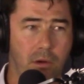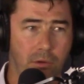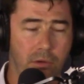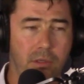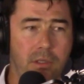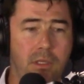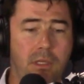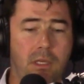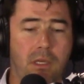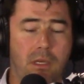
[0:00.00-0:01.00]
on.
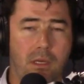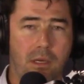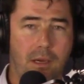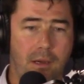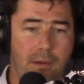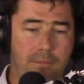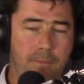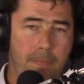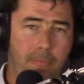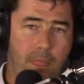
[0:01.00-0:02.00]
Um,